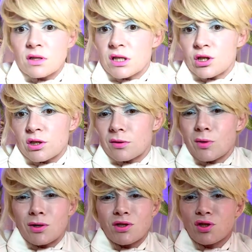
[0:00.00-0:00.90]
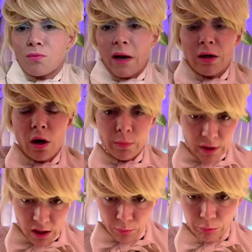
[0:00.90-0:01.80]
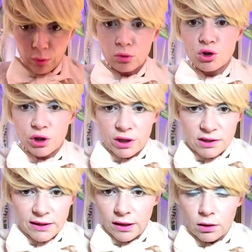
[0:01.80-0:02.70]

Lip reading: teaching someone else to do my complicated bullshit is